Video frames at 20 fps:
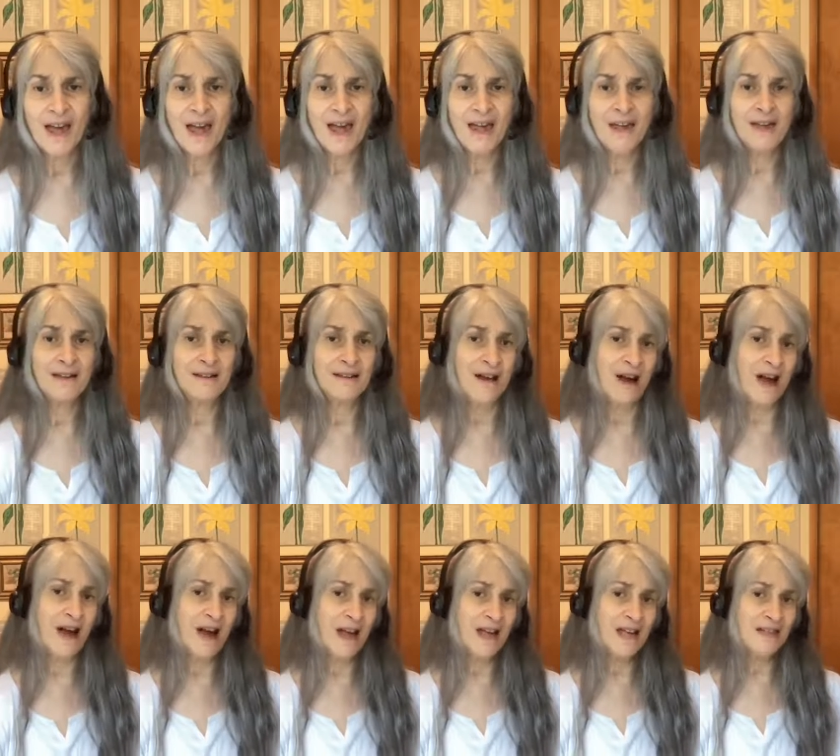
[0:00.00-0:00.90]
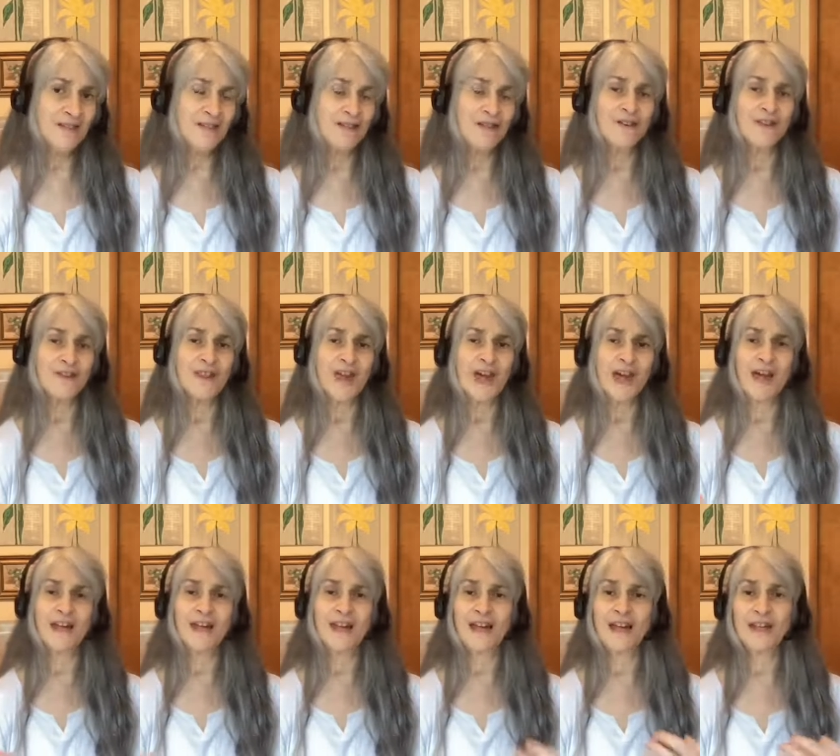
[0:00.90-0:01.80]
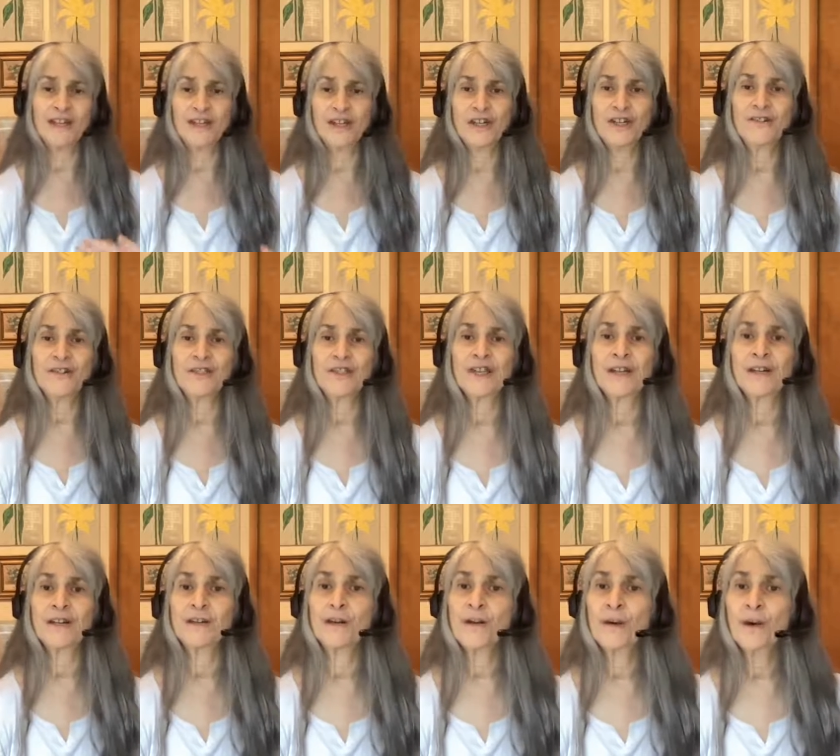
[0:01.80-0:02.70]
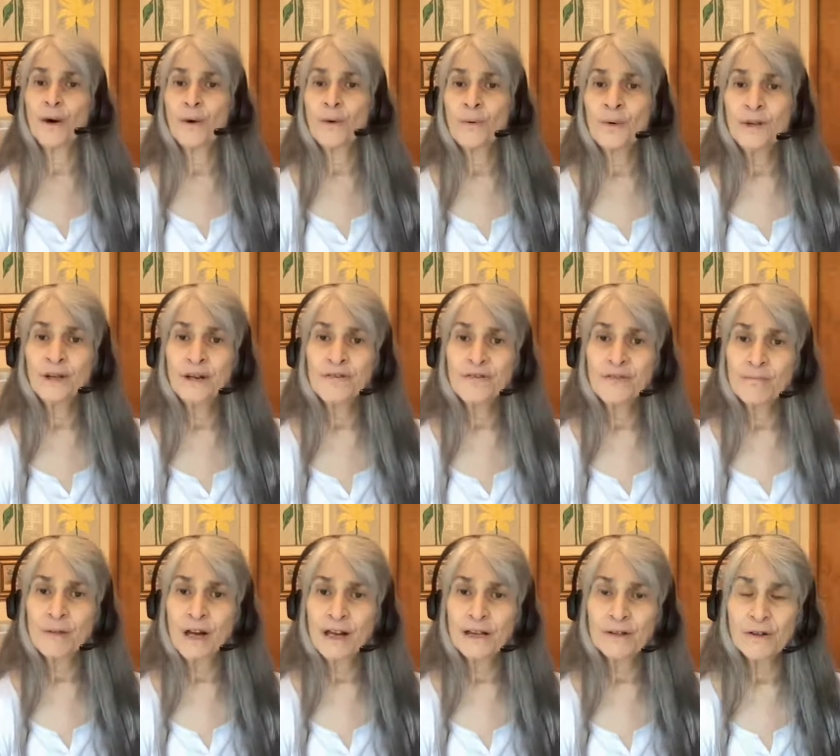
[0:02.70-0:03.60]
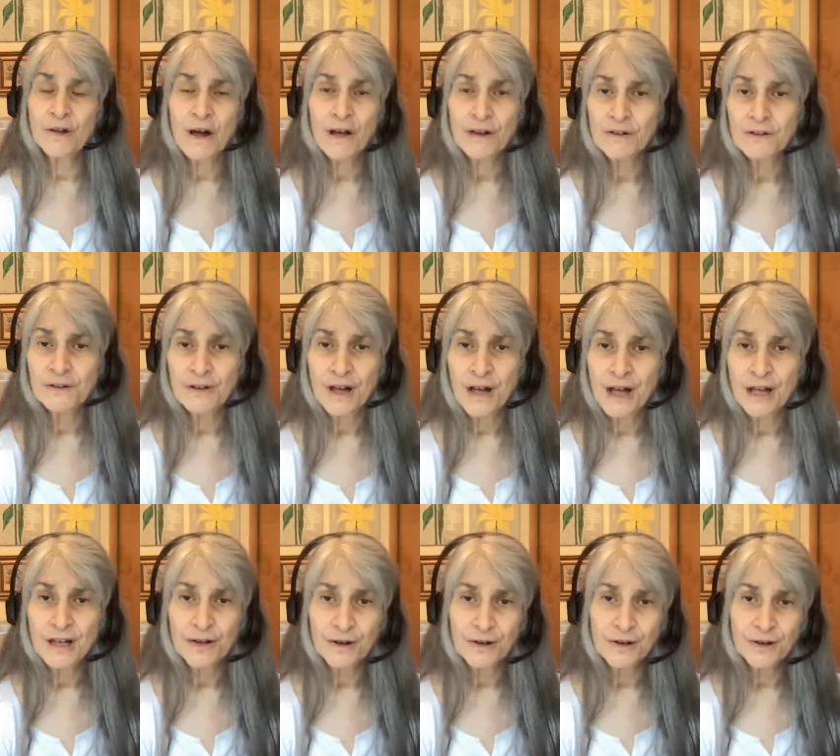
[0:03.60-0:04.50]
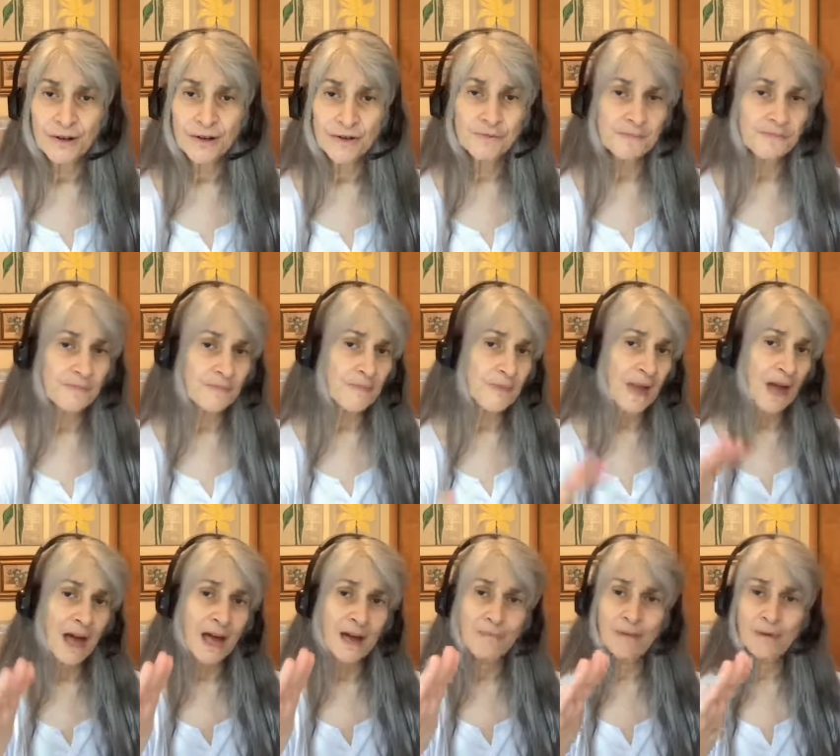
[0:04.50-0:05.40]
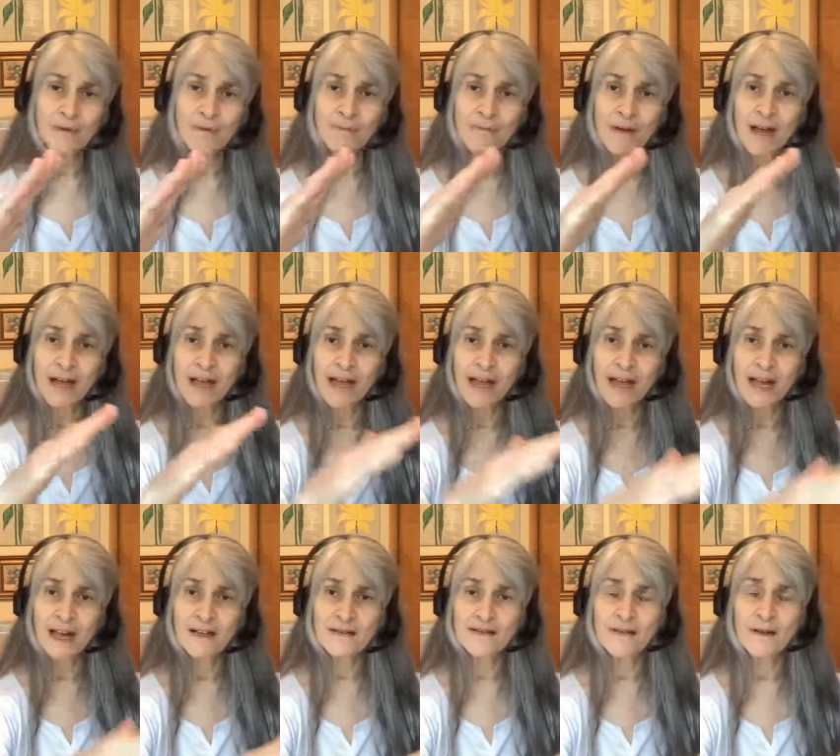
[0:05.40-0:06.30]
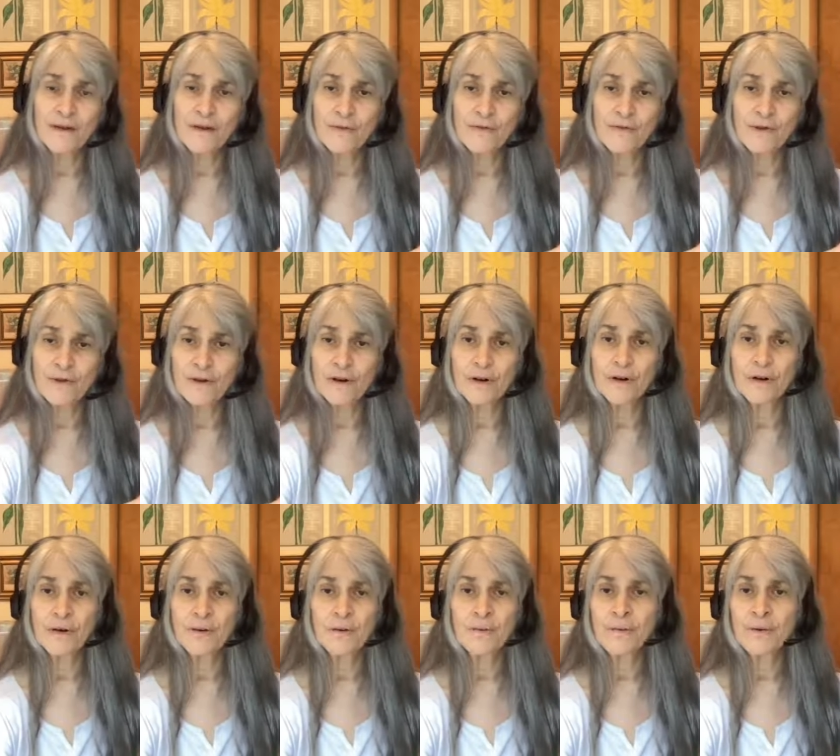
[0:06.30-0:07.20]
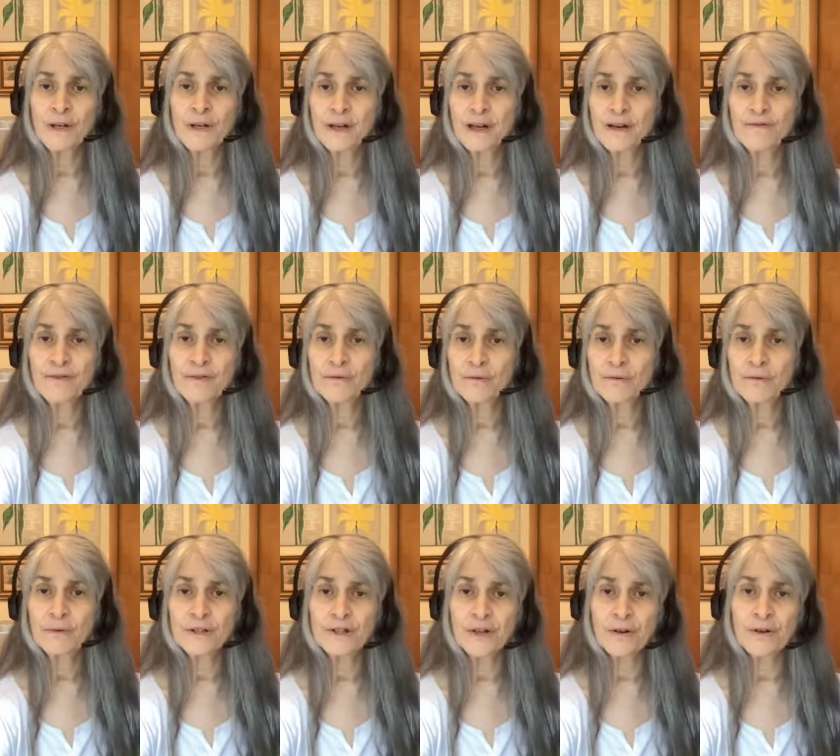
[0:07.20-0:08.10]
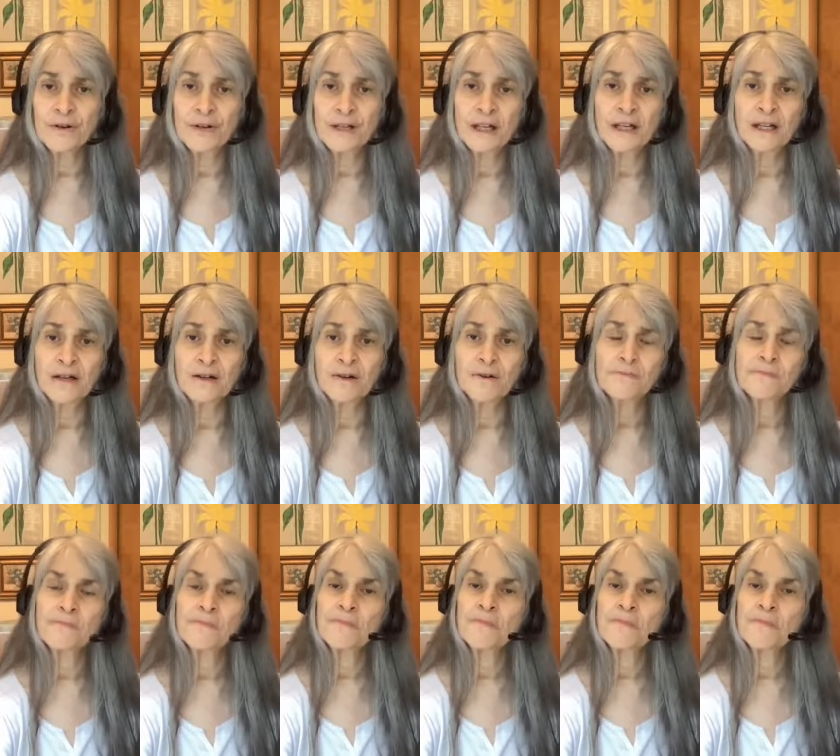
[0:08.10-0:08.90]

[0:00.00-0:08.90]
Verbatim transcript: And I took that and used it whenever my daughter got hurt. I put my hand over whatever was hurting her.